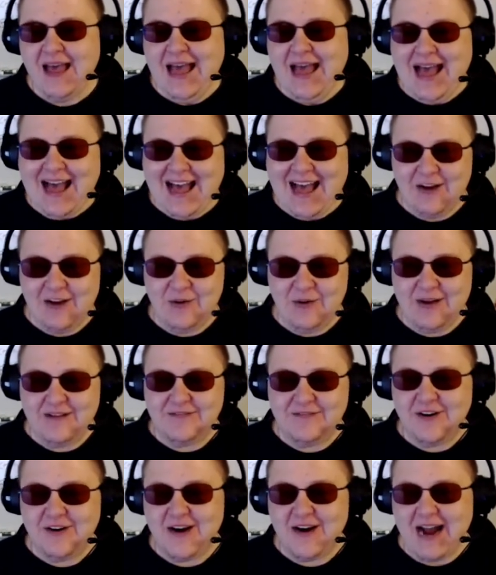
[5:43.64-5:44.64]

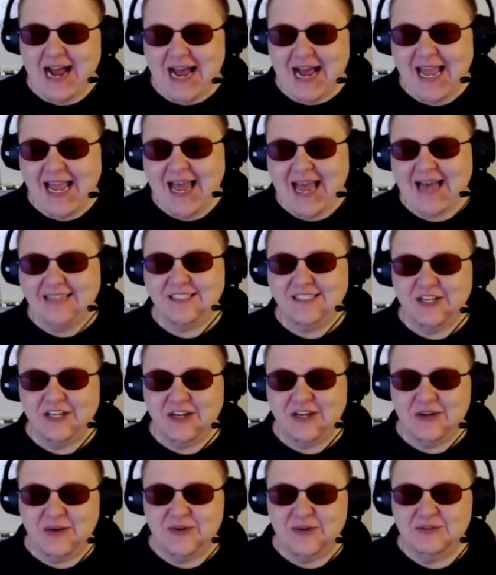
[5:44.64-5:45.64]
However, I had to
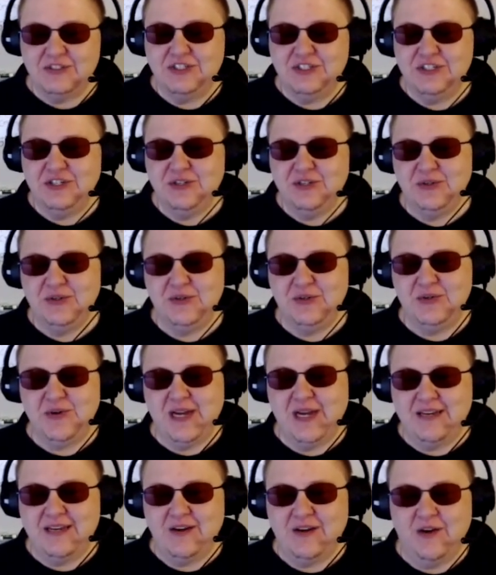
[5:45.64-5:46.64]
go to
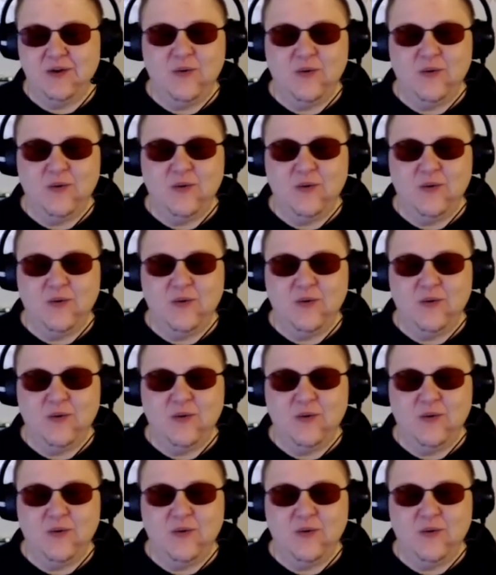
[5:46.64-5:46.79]
an